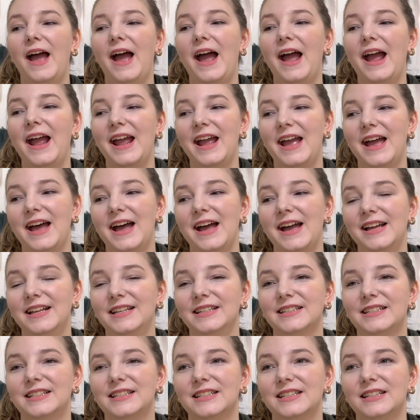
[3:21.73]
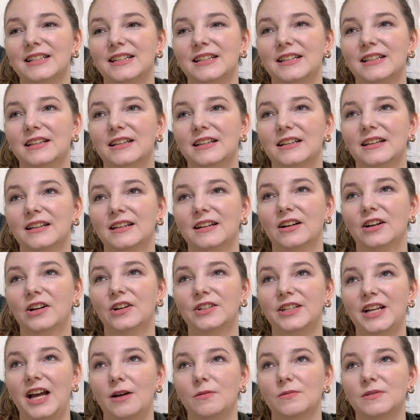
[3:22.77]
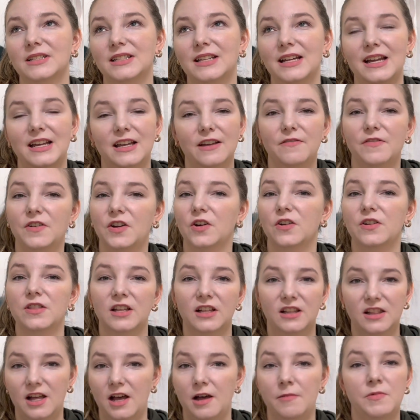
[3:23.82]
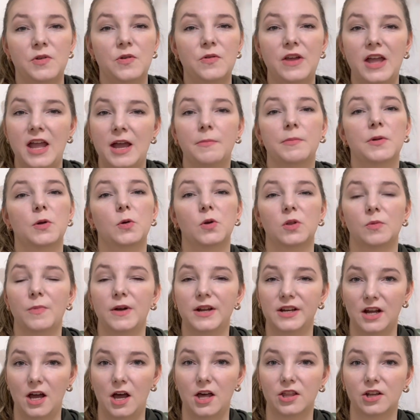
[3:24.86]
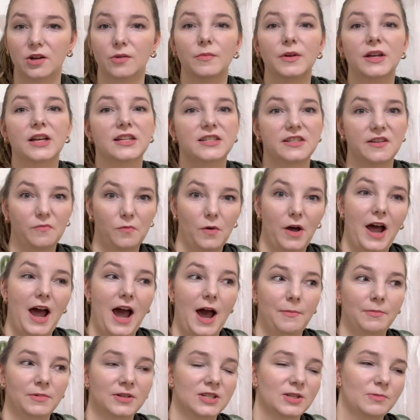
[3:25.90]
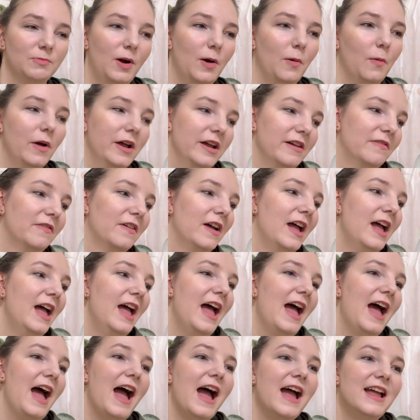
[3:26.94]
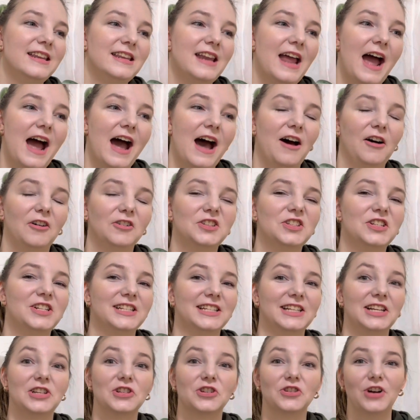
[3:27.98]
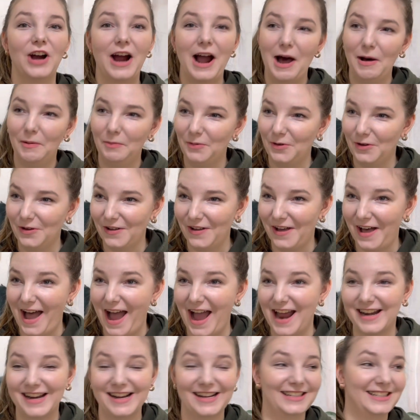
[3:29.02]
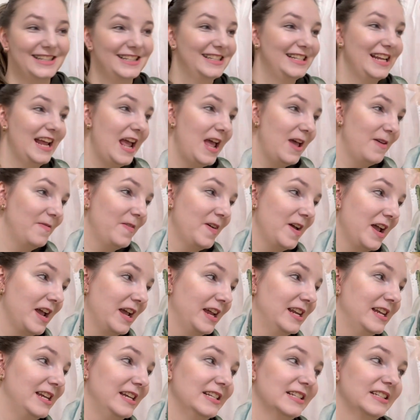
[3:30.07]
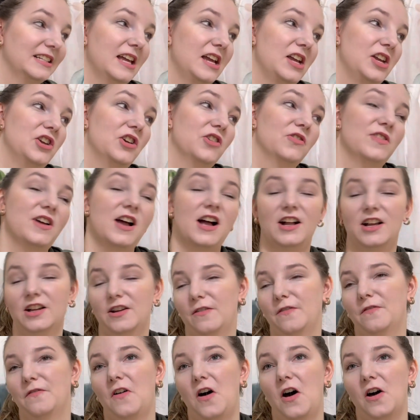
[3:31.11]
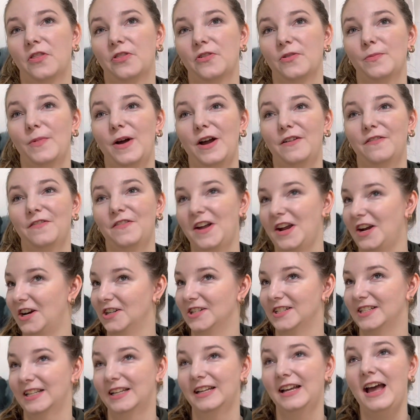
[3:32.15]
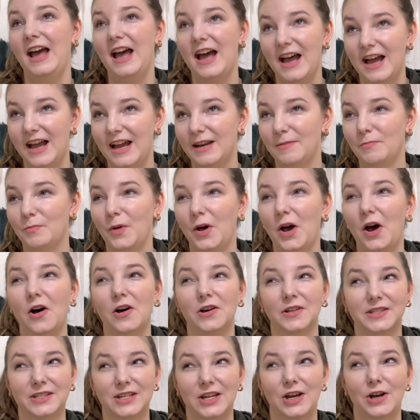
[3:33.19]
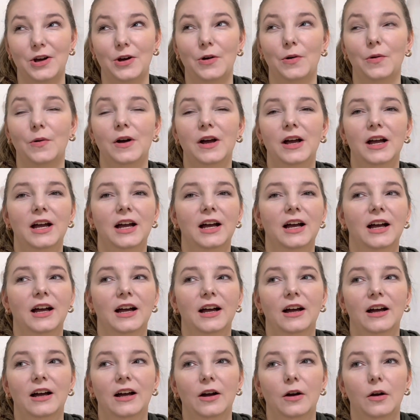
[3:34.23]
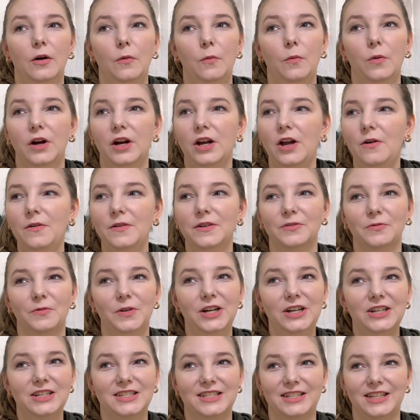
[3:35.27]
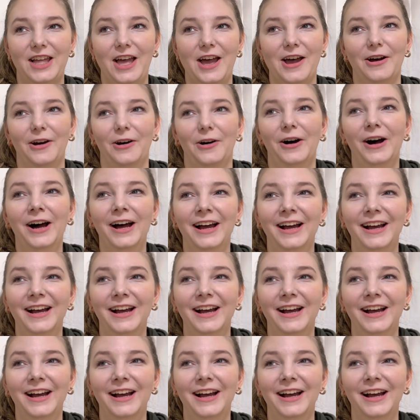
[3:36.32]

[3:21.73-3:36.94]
and her dad was like, if you're in the club, you can't be with my daughter because of what happened to my wife, and now she's in trouble, I need saving, and he's like, you're not gonna fall through my fingers again, but also, we're going real slow.